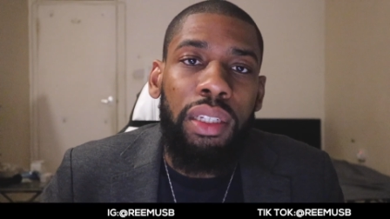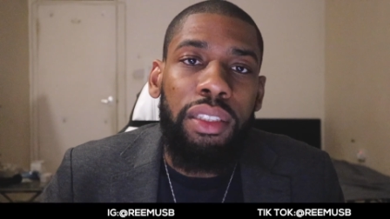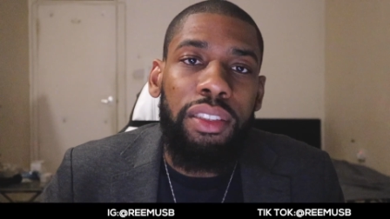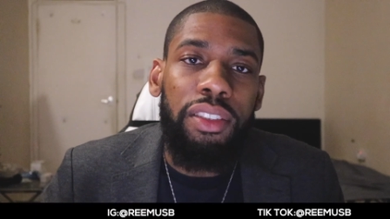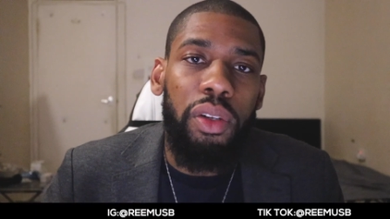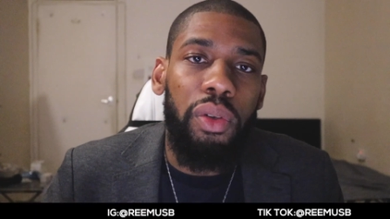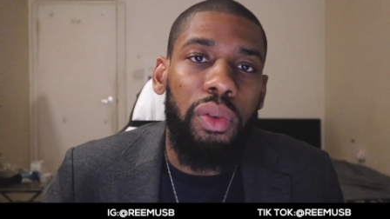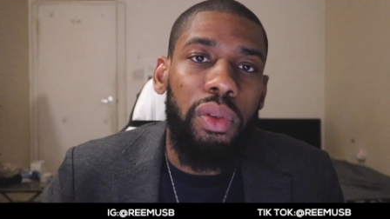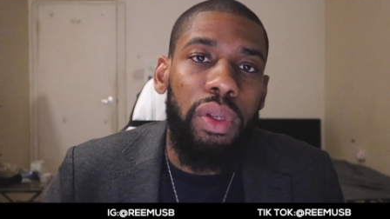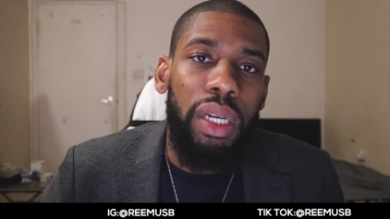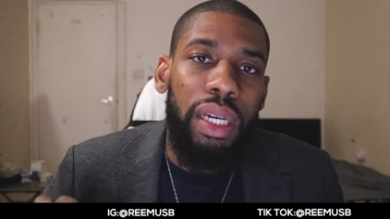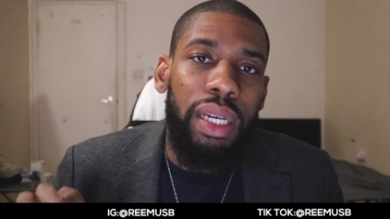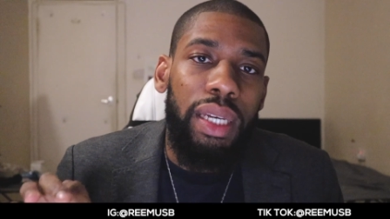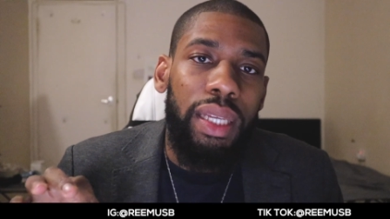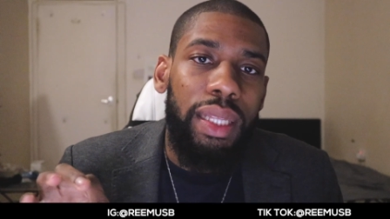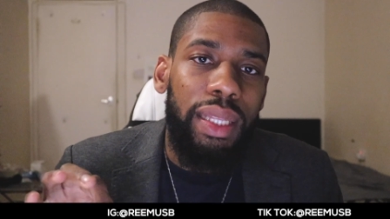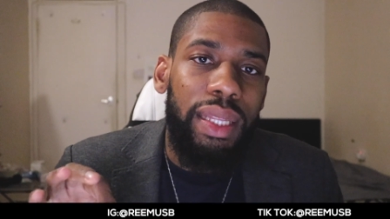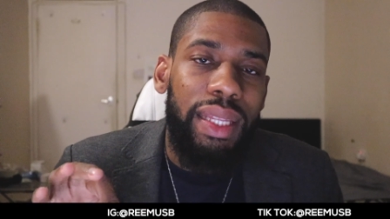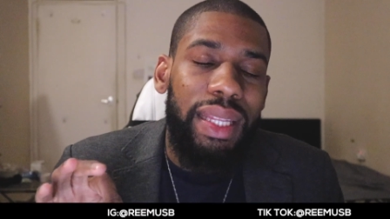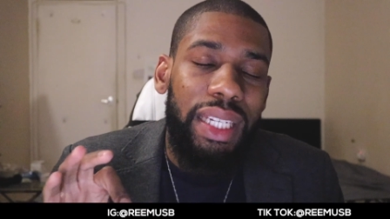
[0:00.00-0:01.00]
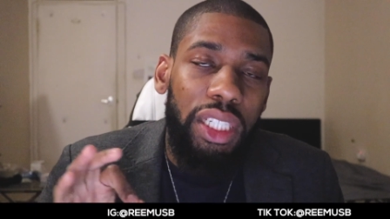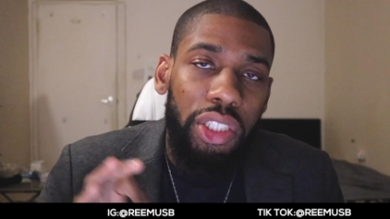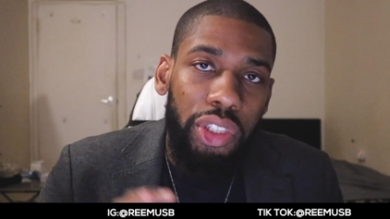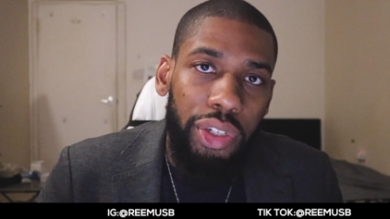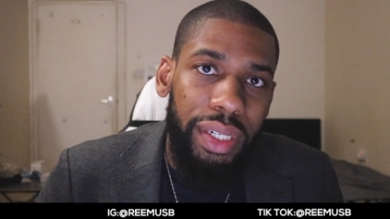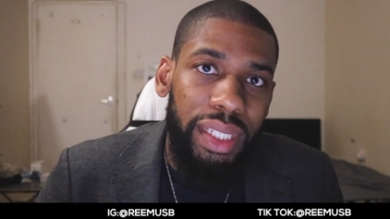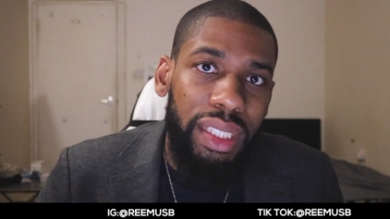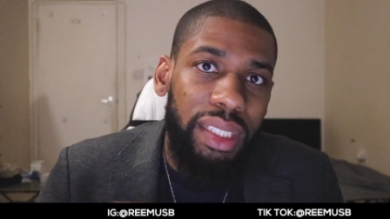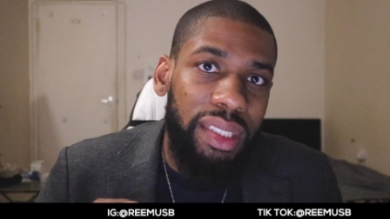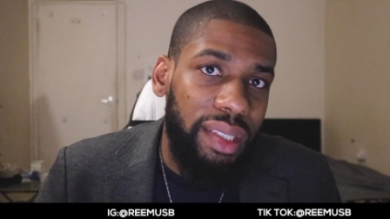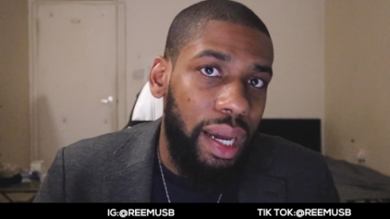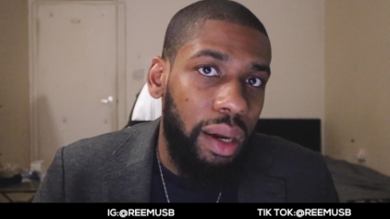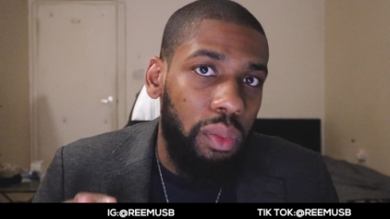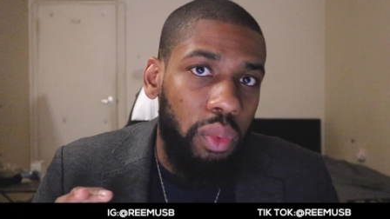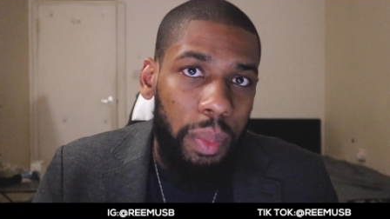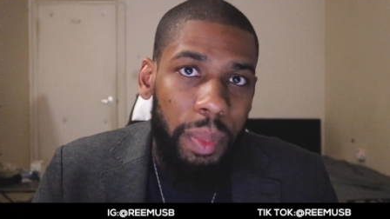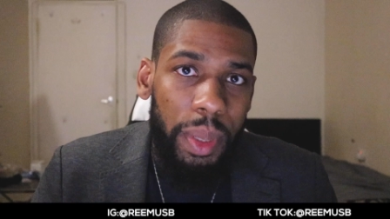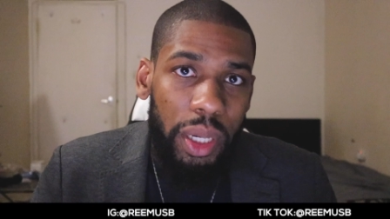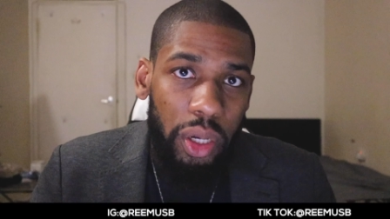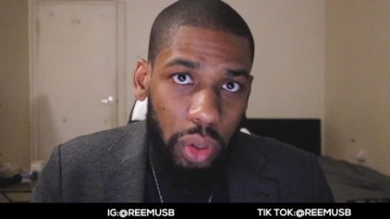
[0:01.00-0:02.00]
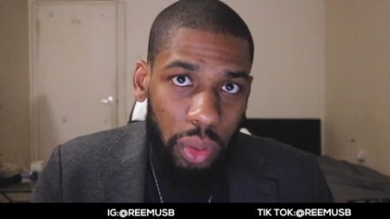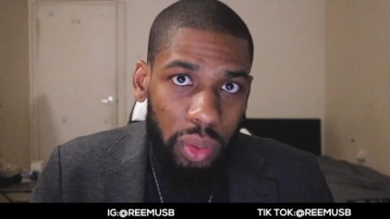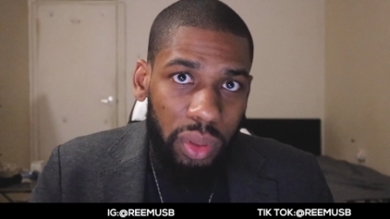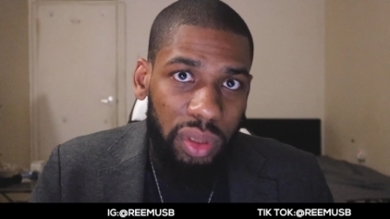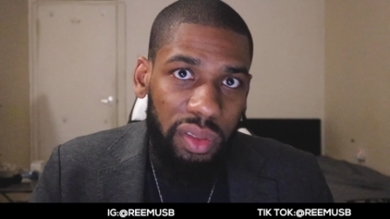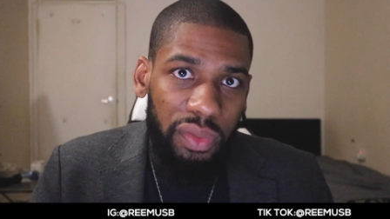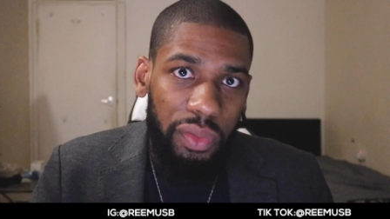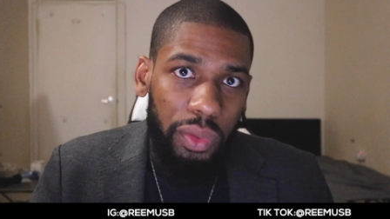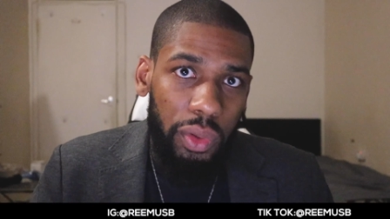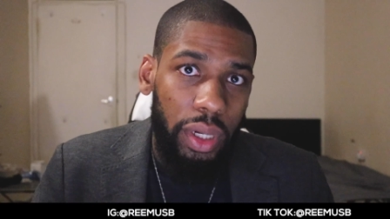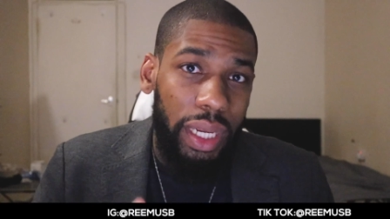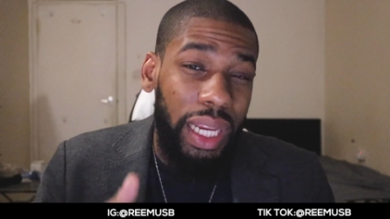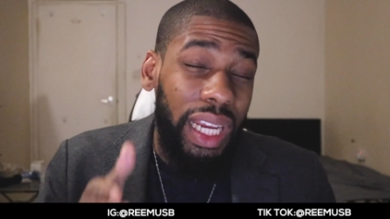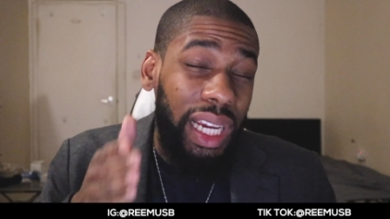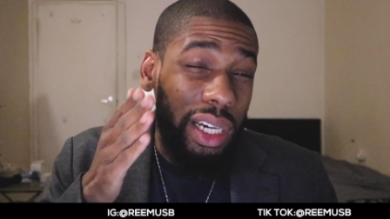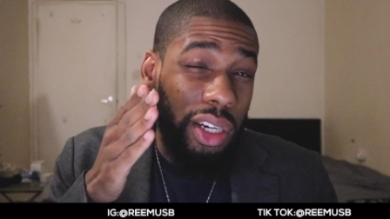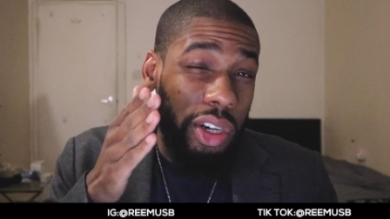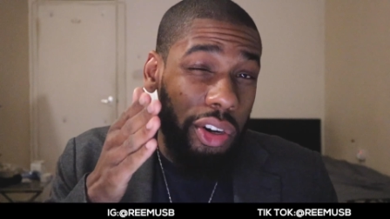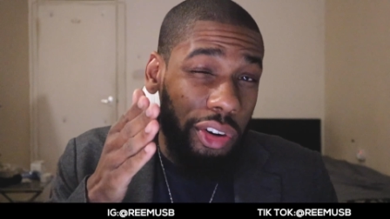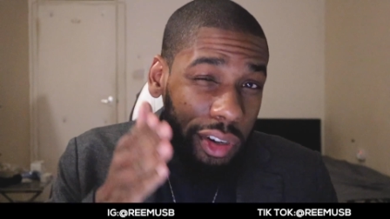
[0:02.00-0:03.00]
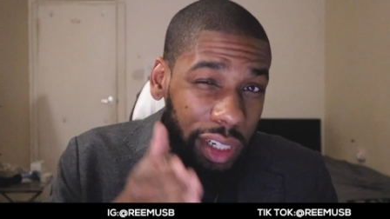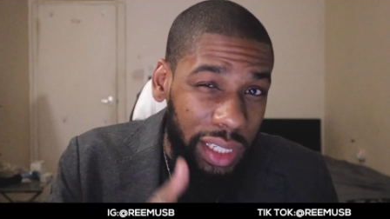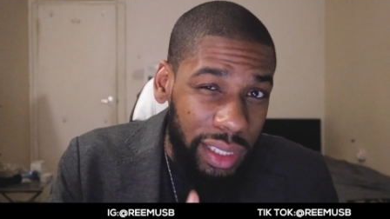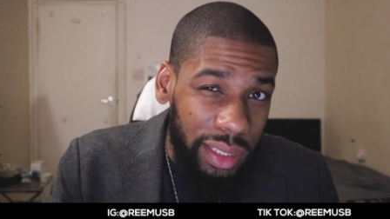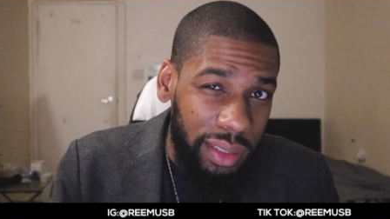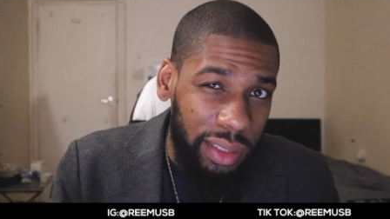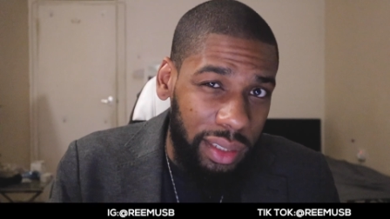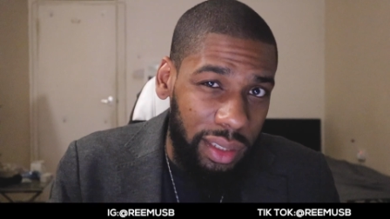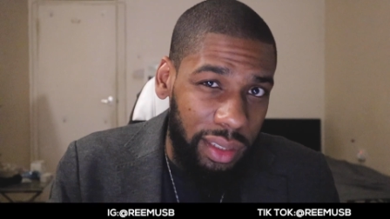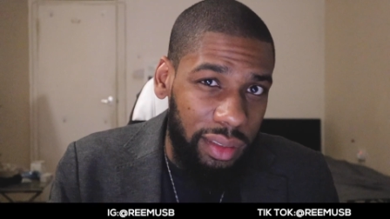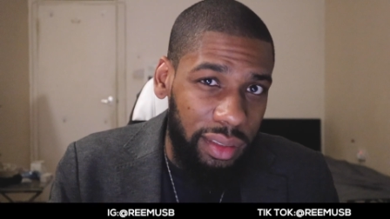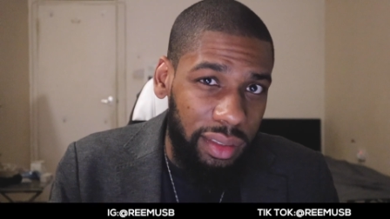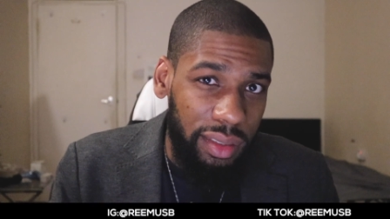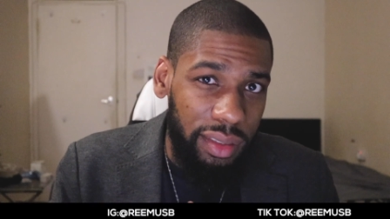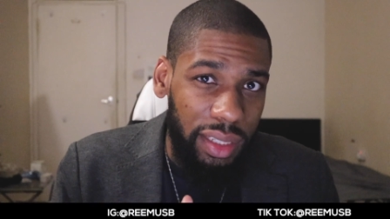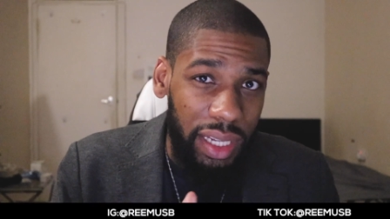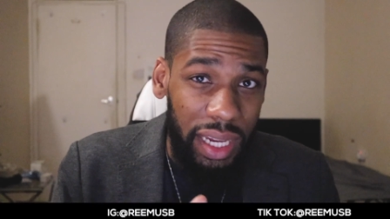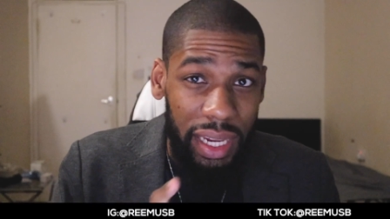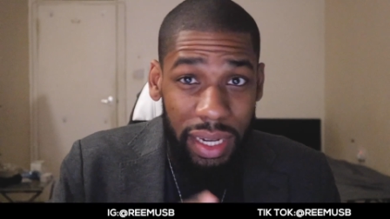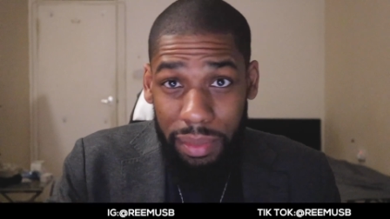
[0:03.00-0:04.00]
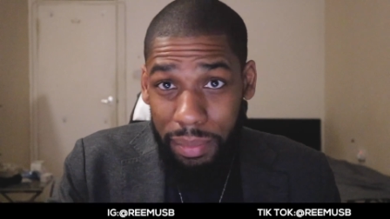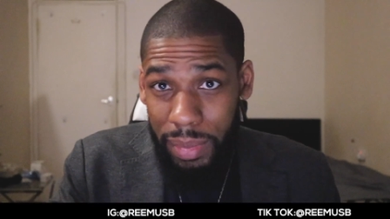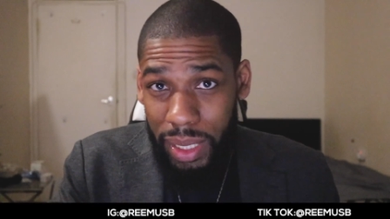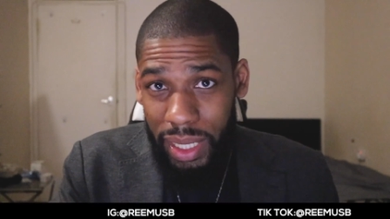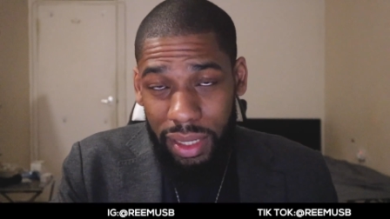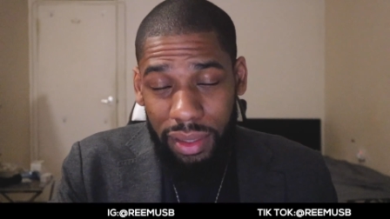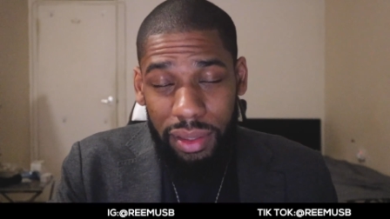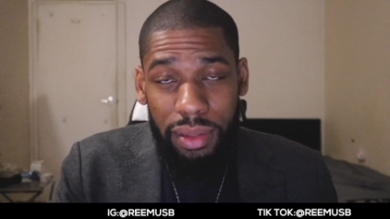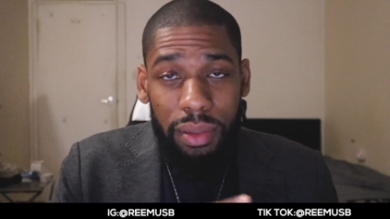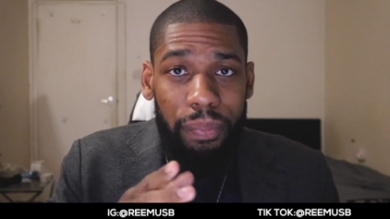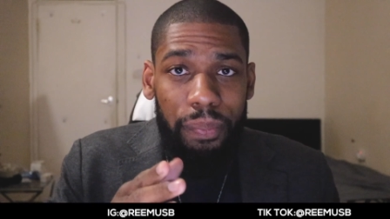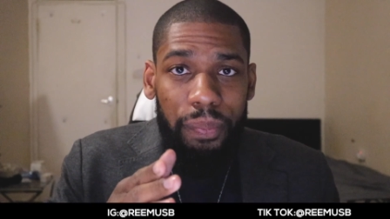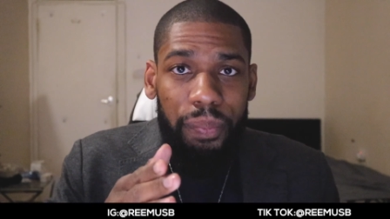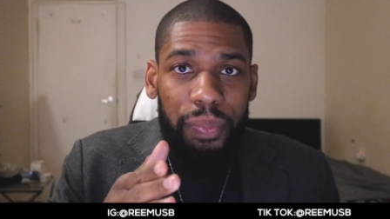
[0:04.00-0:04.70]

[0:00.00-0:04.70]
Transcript: So the traits that a woman goes for increases in a man